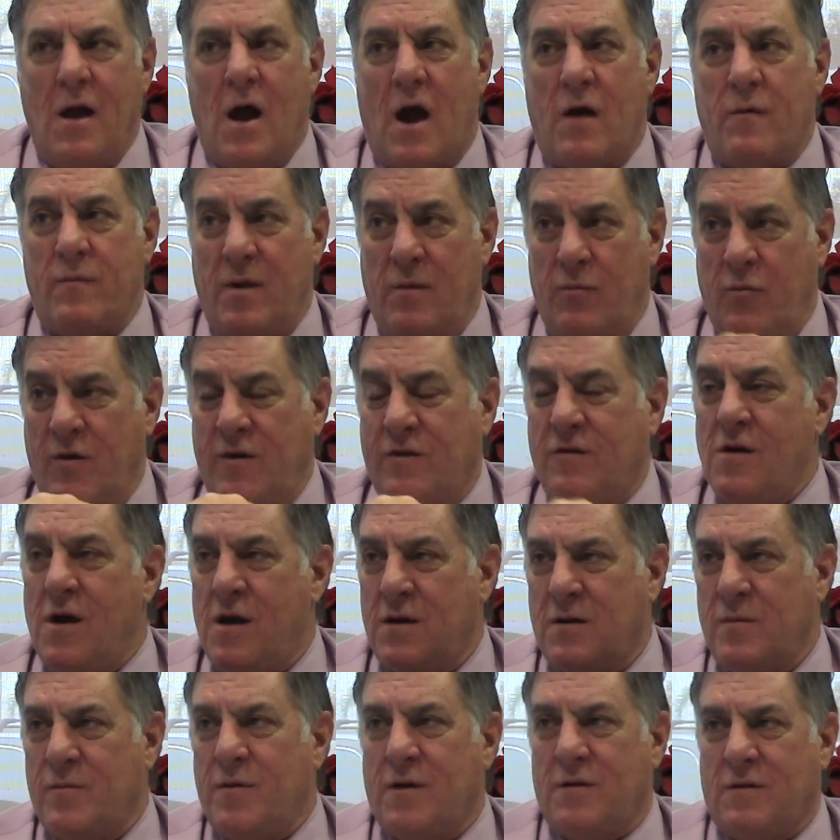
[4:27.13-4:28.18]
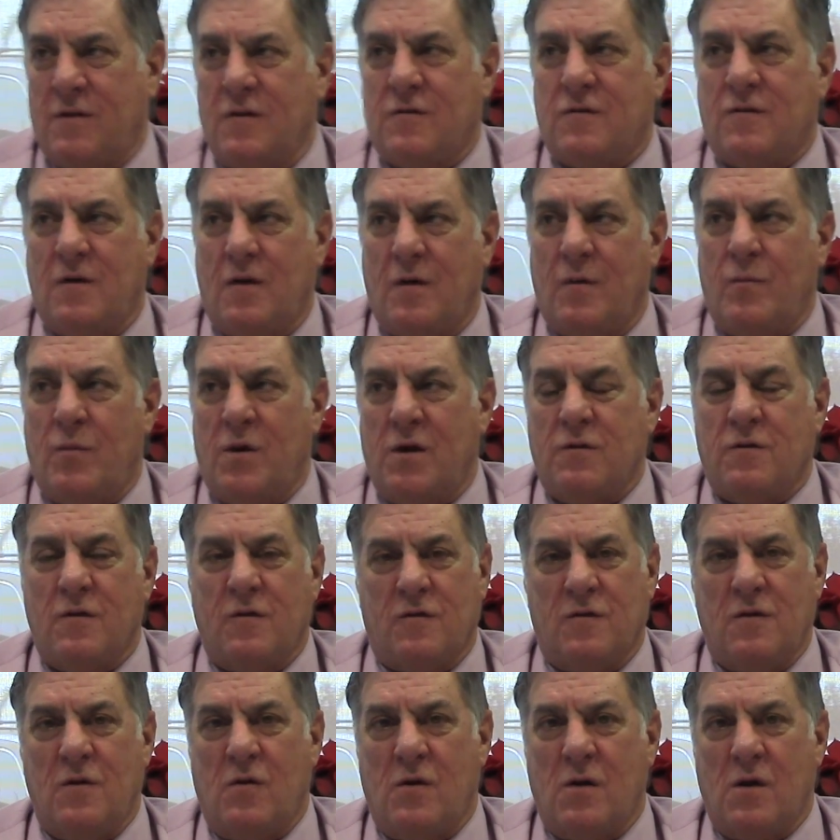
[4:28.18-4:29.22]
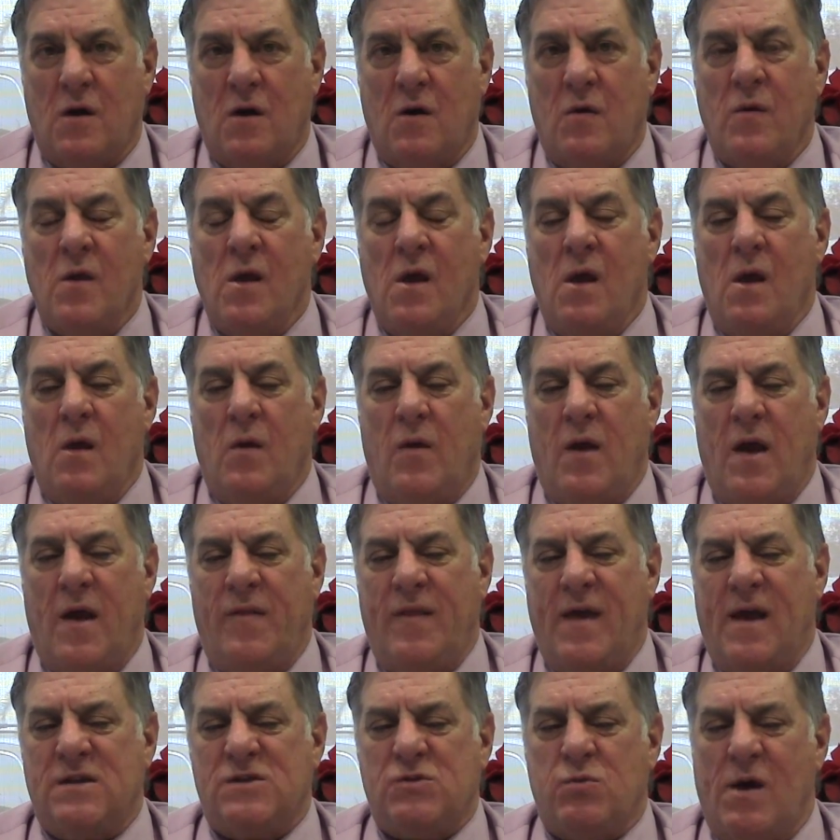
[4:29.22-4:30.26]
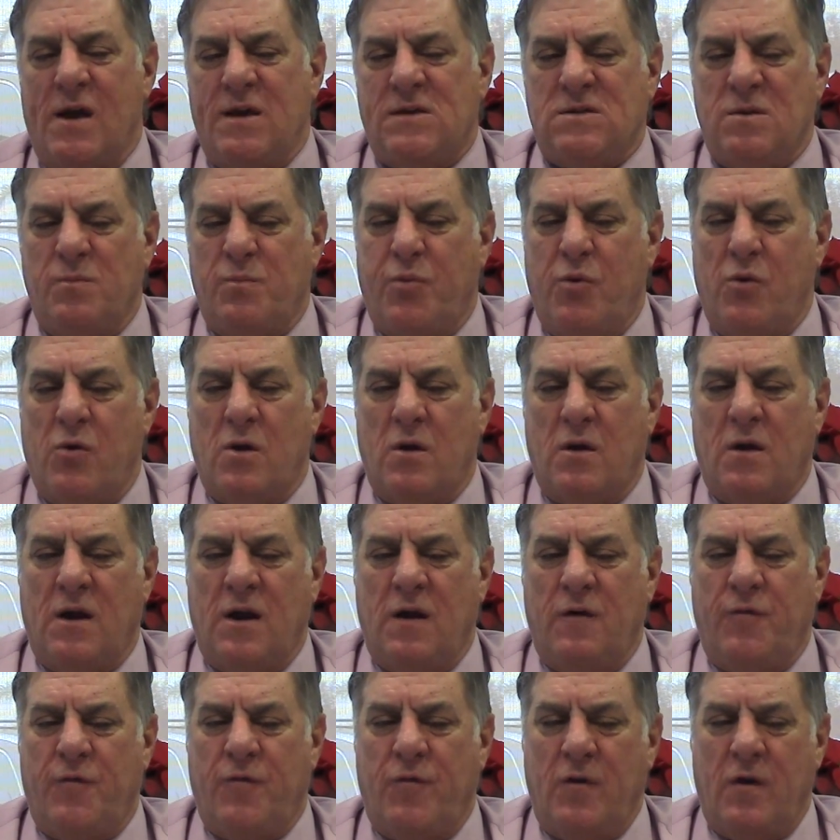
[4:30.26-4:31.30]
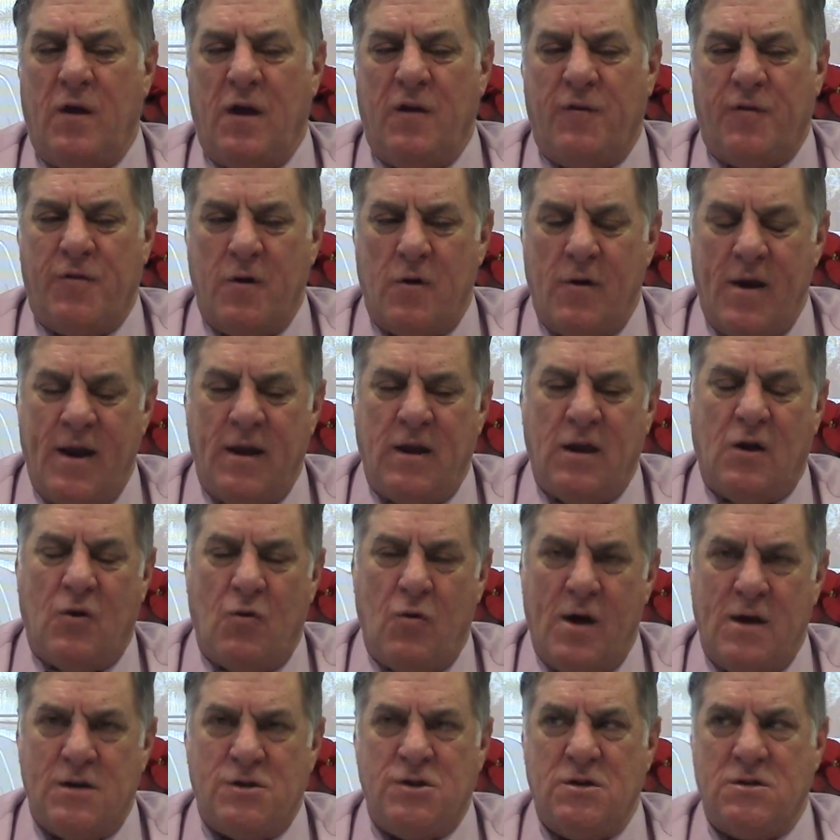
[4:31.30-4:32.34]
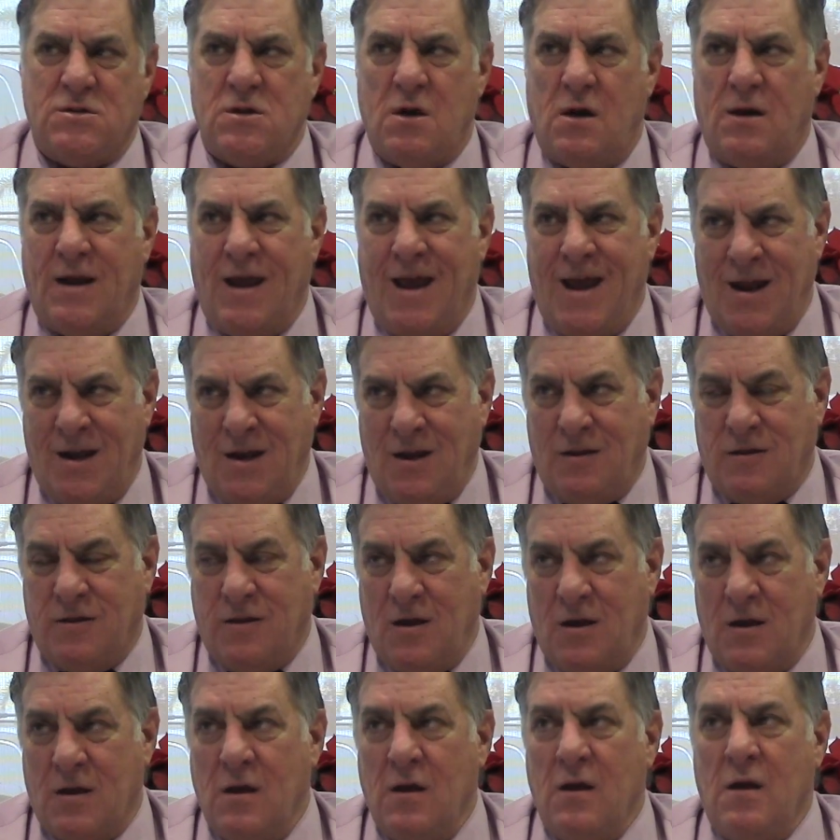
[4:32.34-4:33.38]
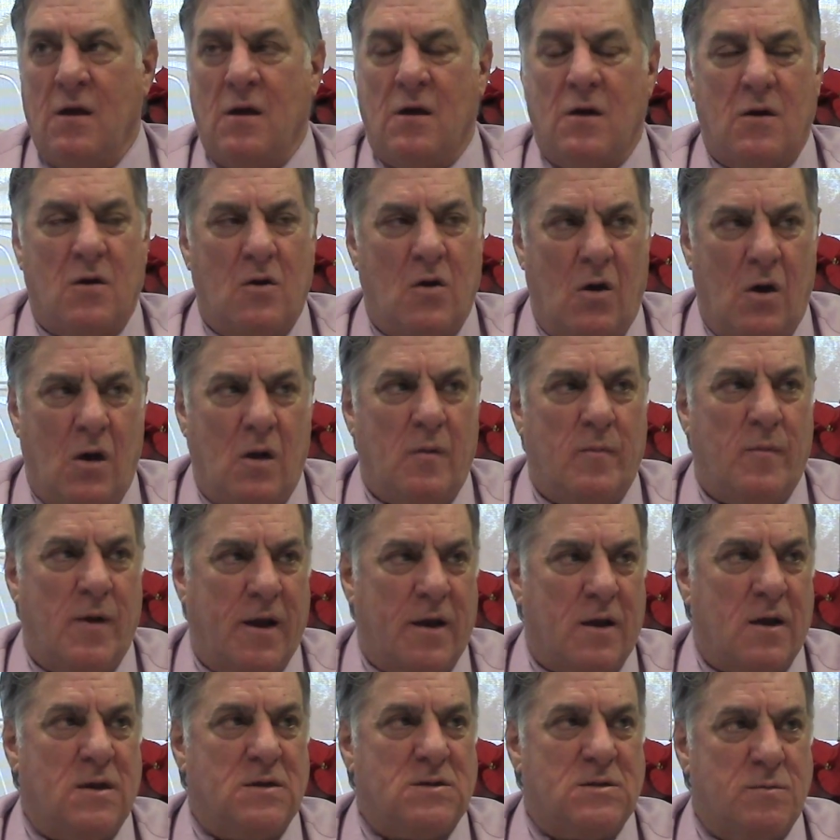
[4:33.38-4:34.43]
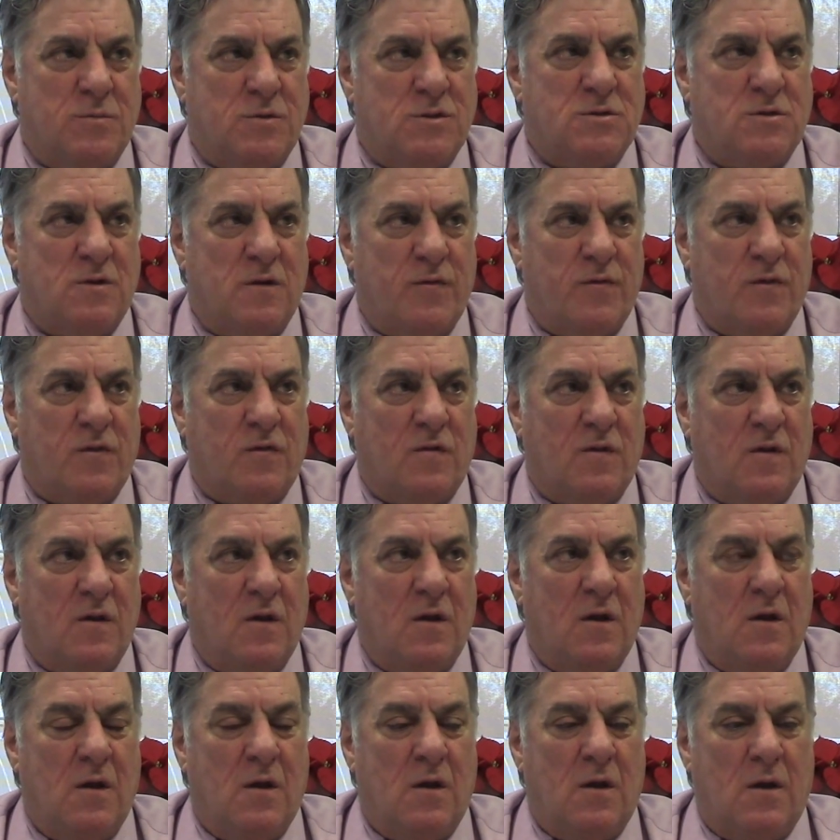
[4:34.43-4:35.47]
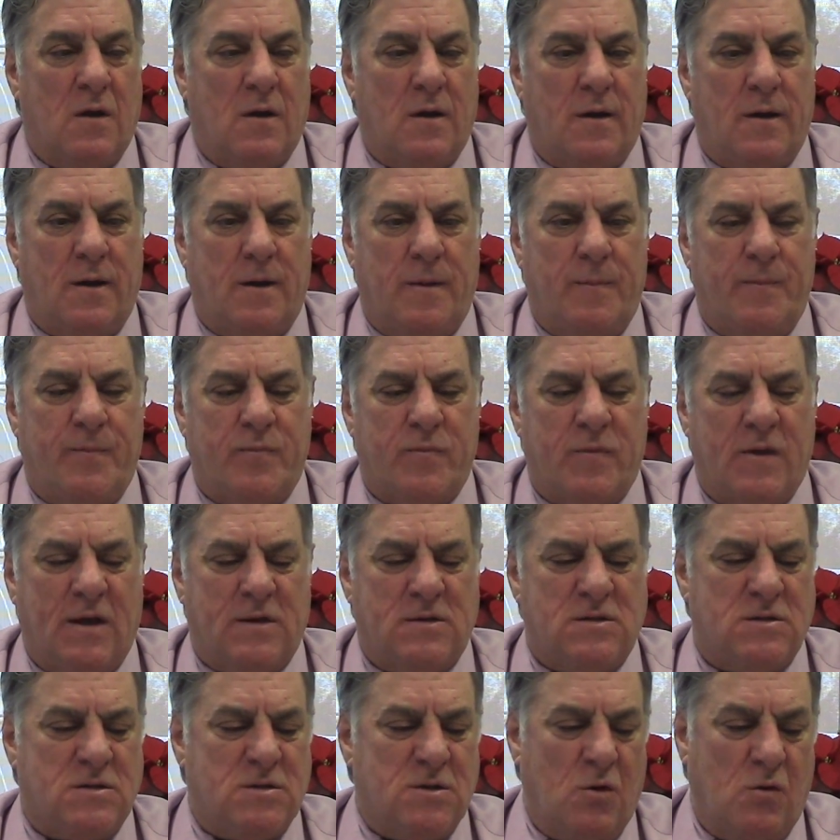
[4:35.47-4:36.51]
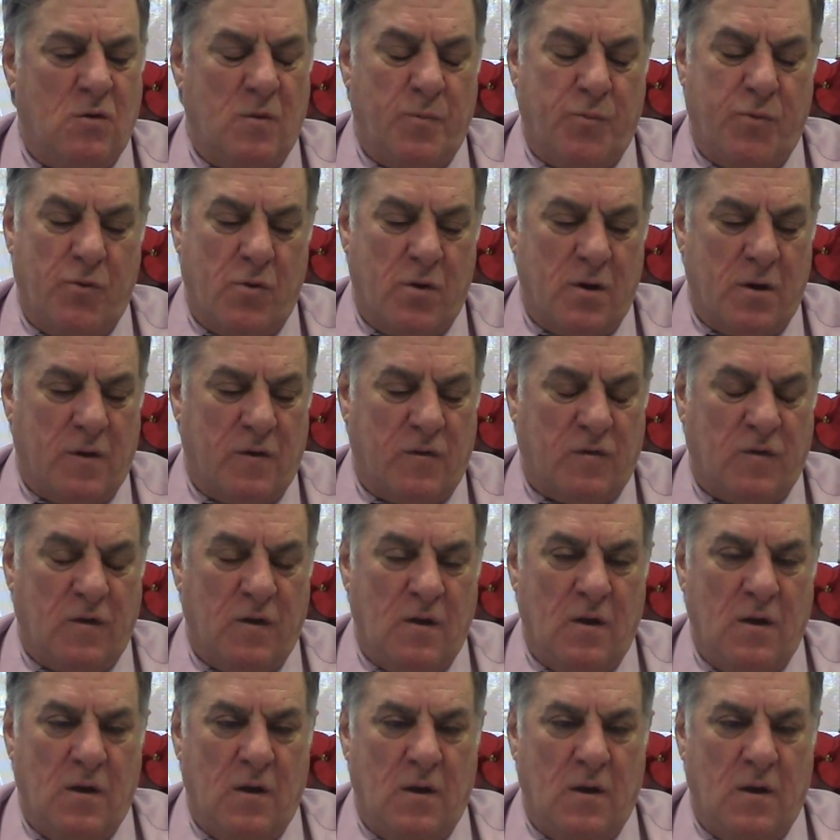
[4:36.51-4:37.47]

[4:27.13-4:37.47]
I remember we talked about this a month or so ago, and that's why it's important. If there are any questions on anything, call my customer service. That's so important.